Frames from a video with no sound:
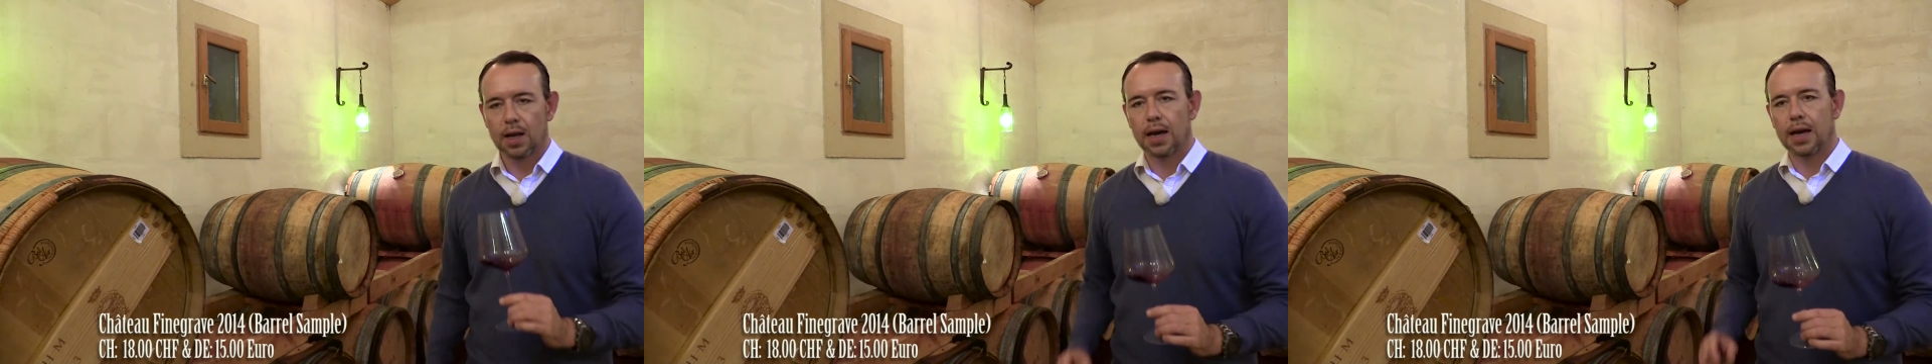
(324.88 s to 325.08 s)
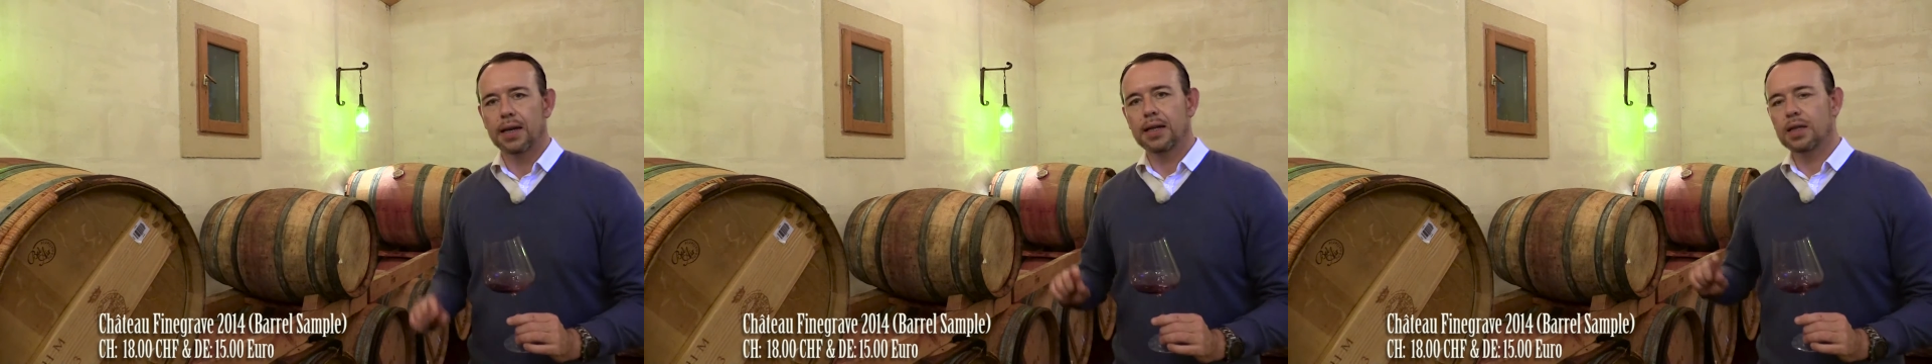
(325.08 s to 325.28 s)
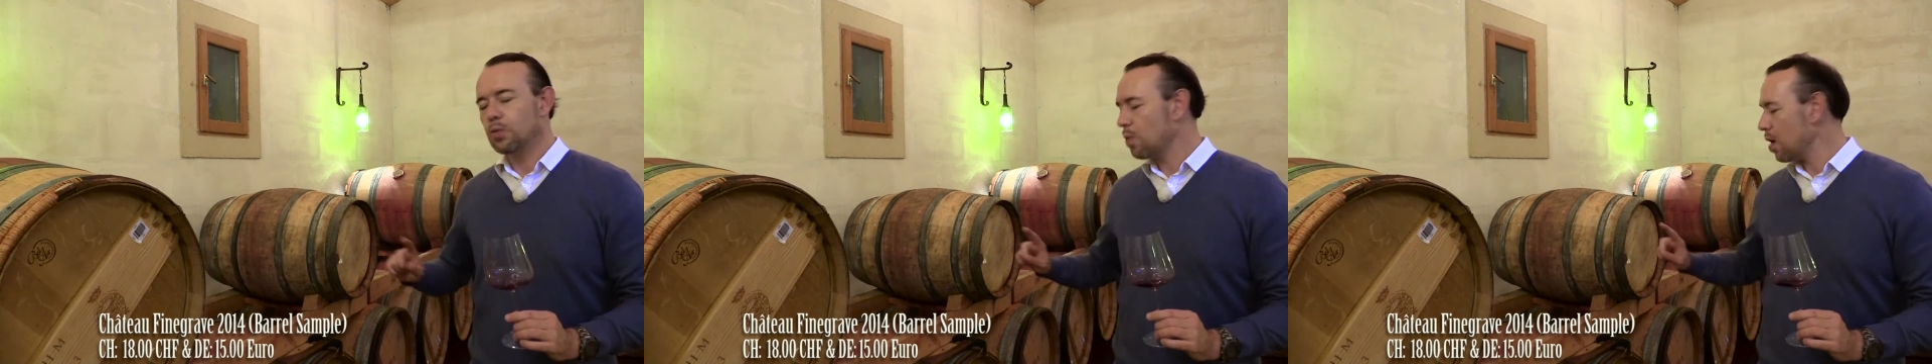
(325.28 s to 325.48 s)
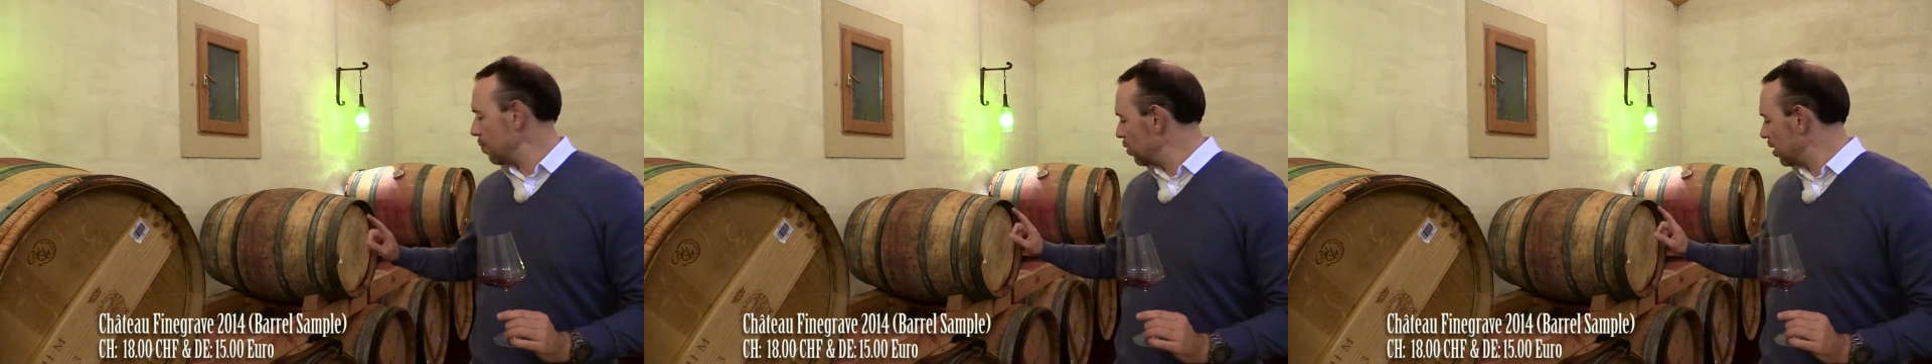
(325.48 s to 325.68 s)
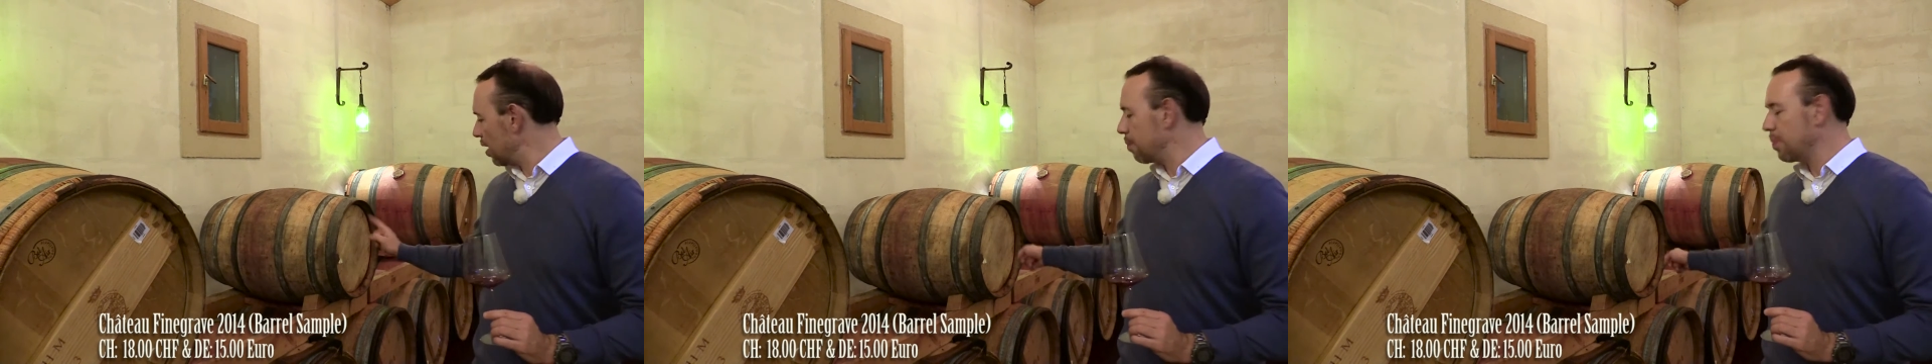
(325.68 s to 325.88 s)
And this wine
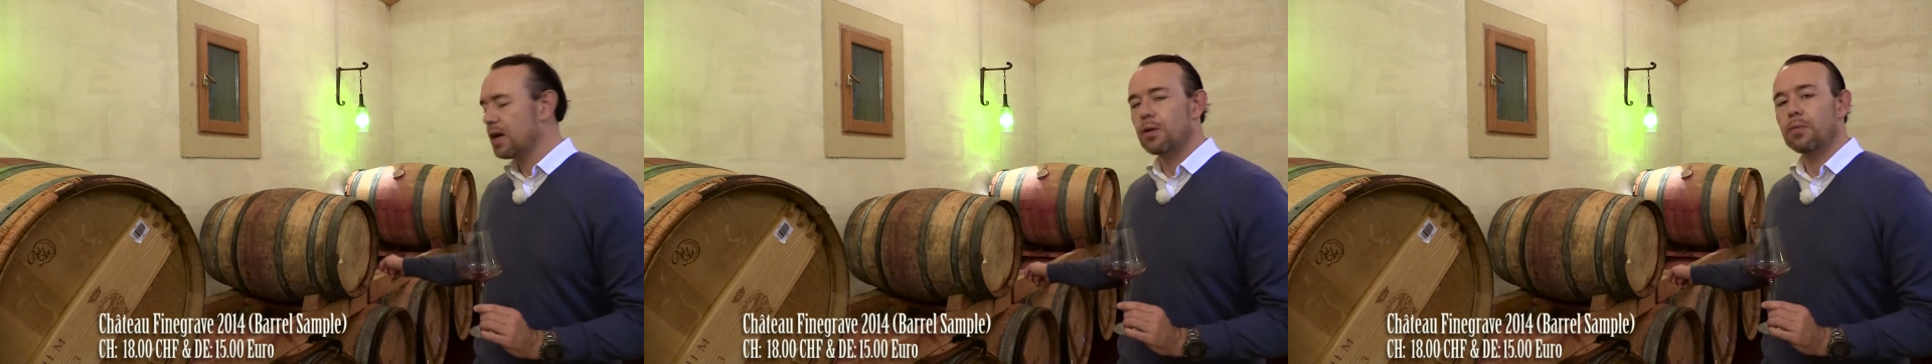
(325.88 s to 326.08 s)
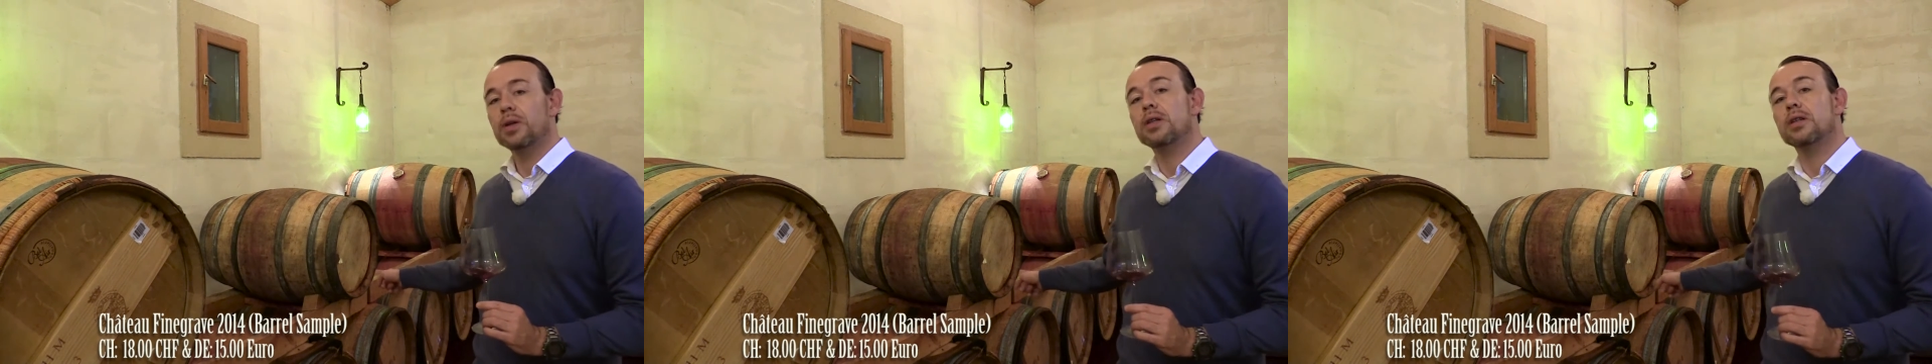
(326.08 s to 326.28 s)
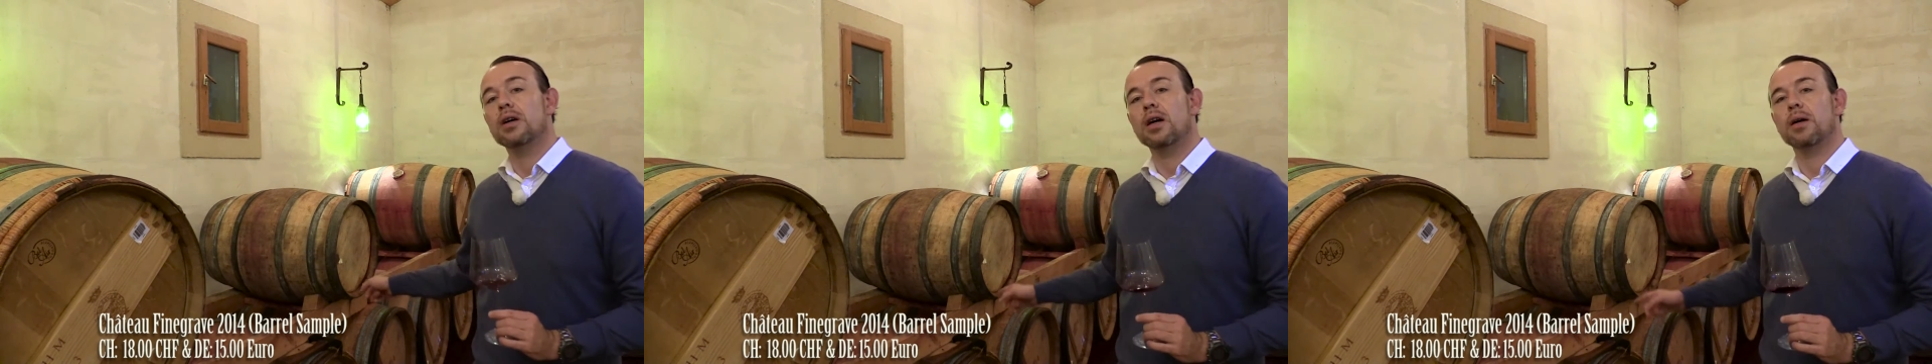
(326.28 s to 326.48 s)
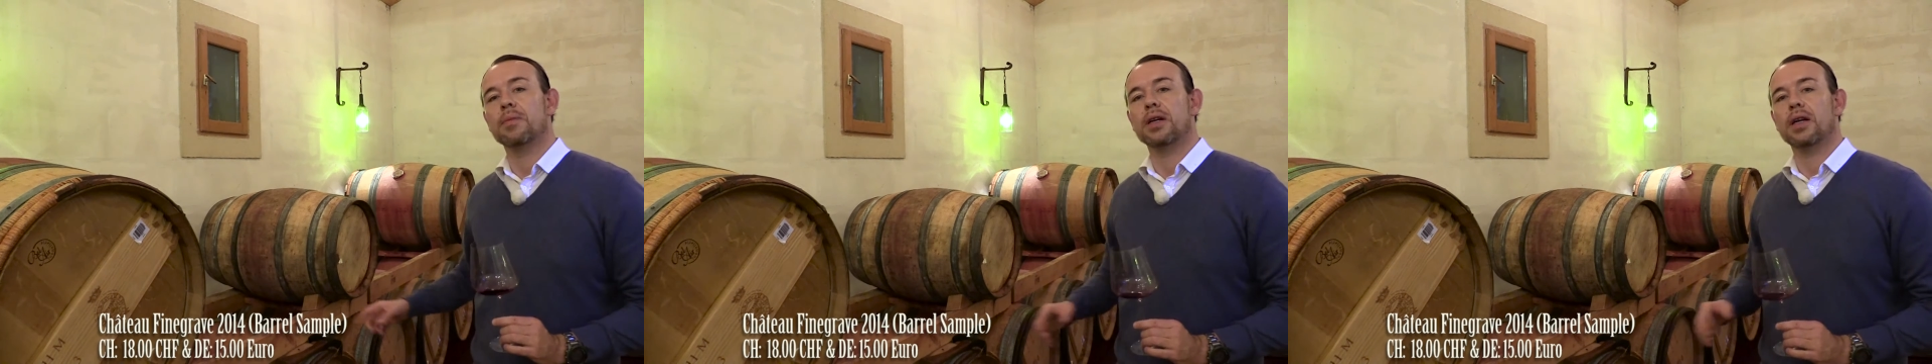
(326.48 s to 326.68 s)
will get better with time.